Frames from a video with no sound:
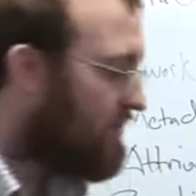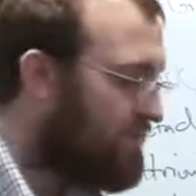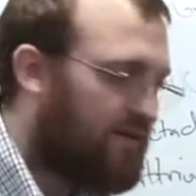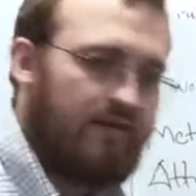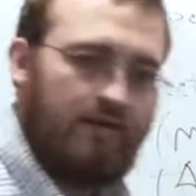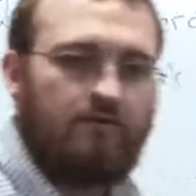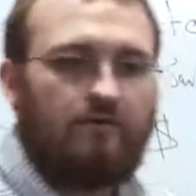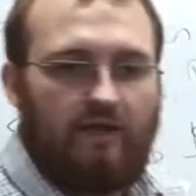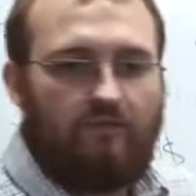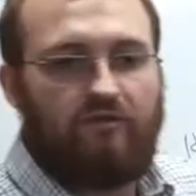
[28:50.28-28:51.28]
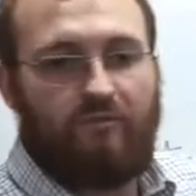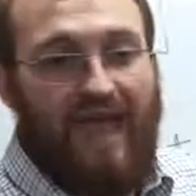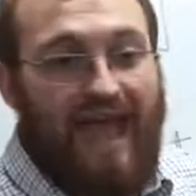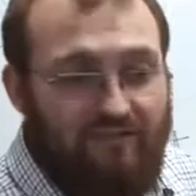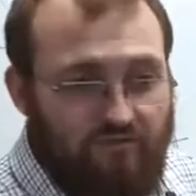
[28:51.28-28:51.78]
live in an internet with
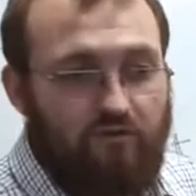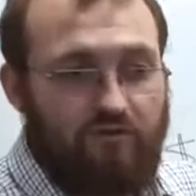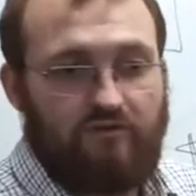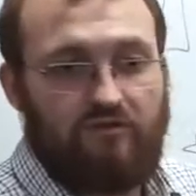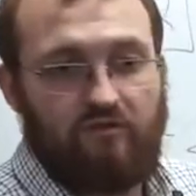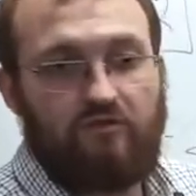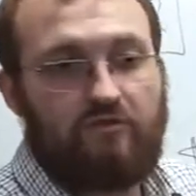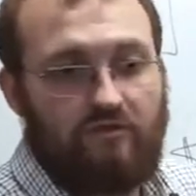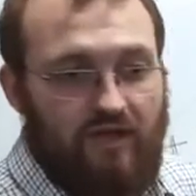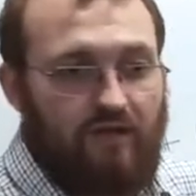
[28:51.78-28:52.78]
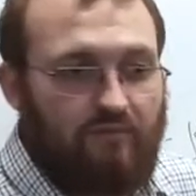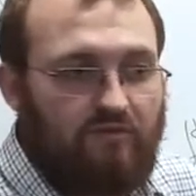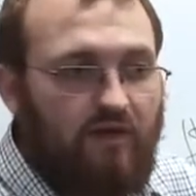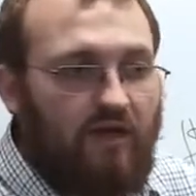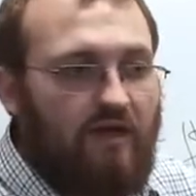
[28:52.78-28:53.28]
passwords and
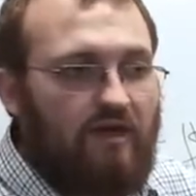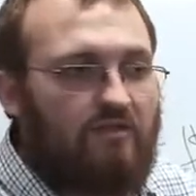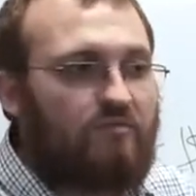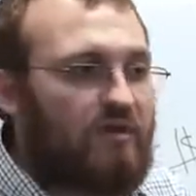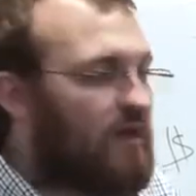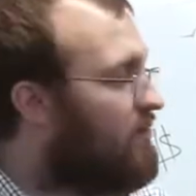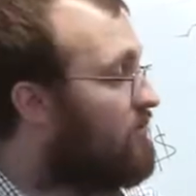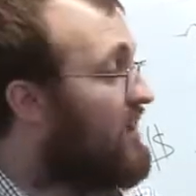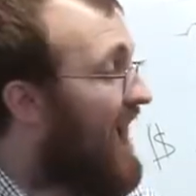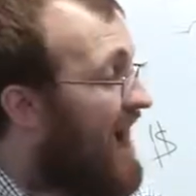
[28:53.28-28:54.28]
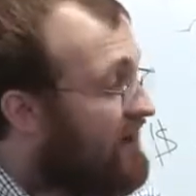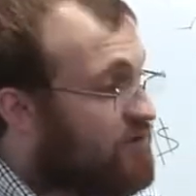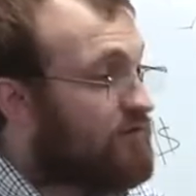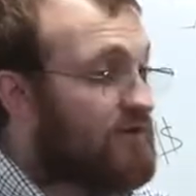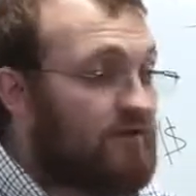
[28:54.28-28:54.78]
usernames is because we
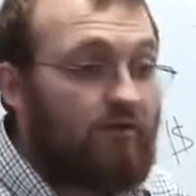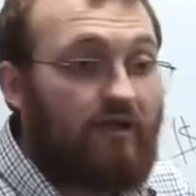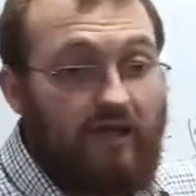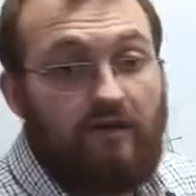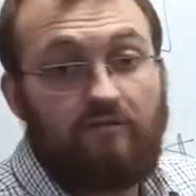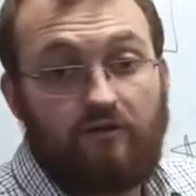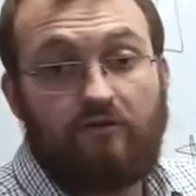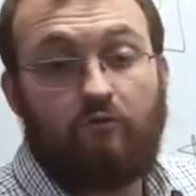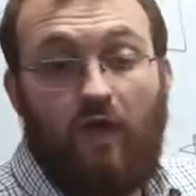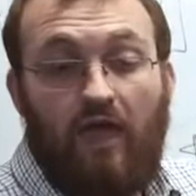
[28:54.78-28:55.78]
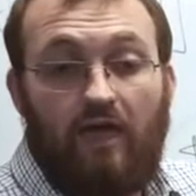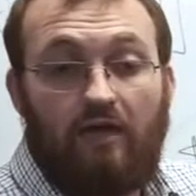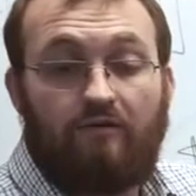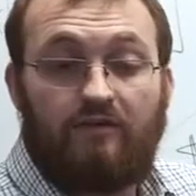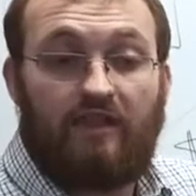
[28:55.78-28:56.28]
actually don't have a good
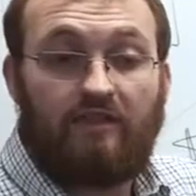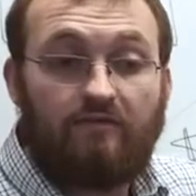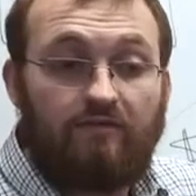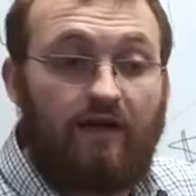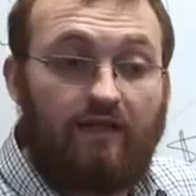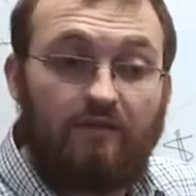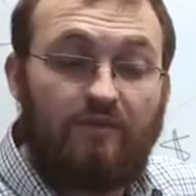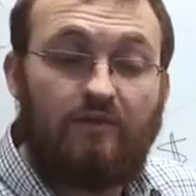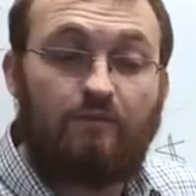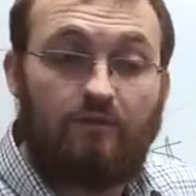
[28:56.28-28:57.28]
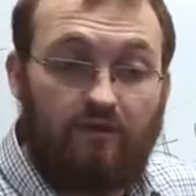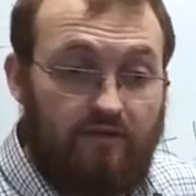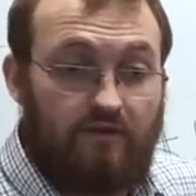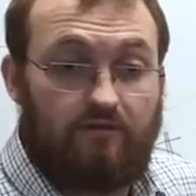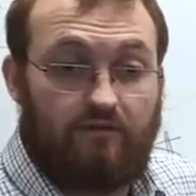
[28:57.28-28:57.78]
way of identifying the people on
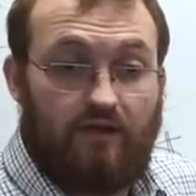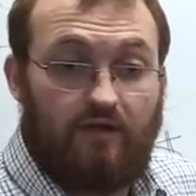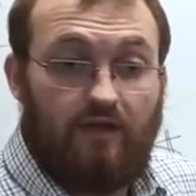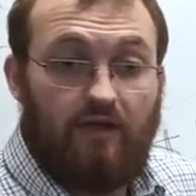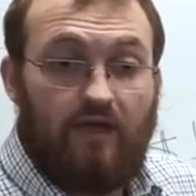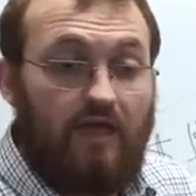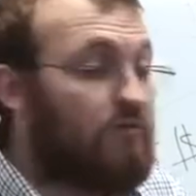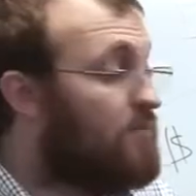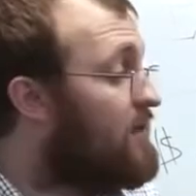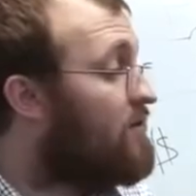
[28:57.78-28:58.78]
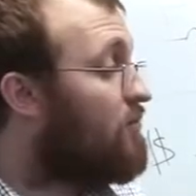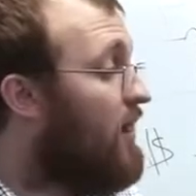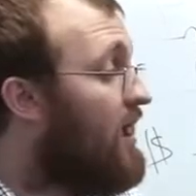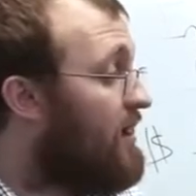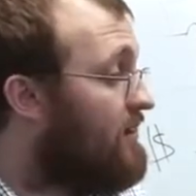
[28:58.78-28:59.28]
the internet. It would be
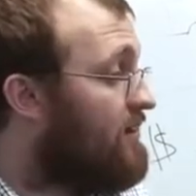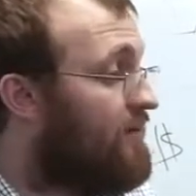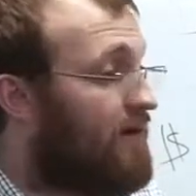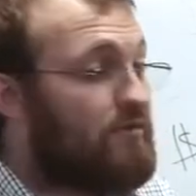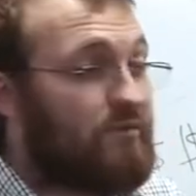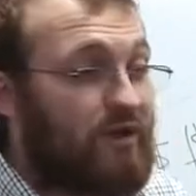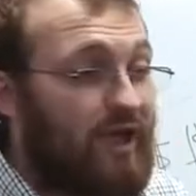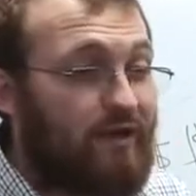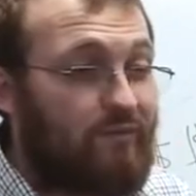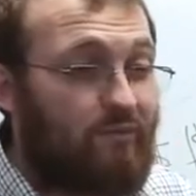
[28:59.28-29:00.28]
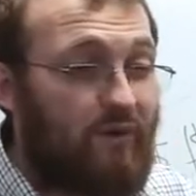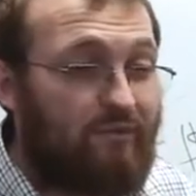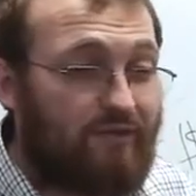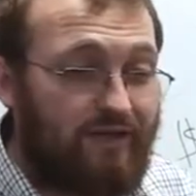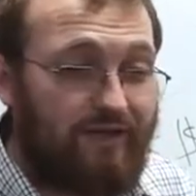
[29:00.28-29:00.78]
great if everybody had a public